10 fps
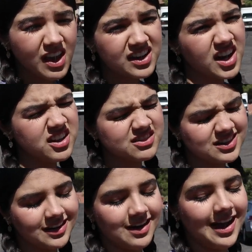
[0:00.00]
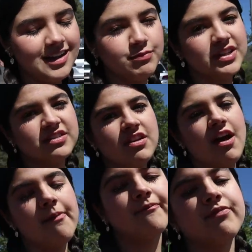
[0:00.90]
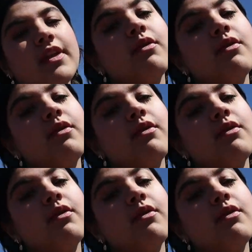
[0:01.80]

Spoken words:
Kind of looks like an ad, but it's not. I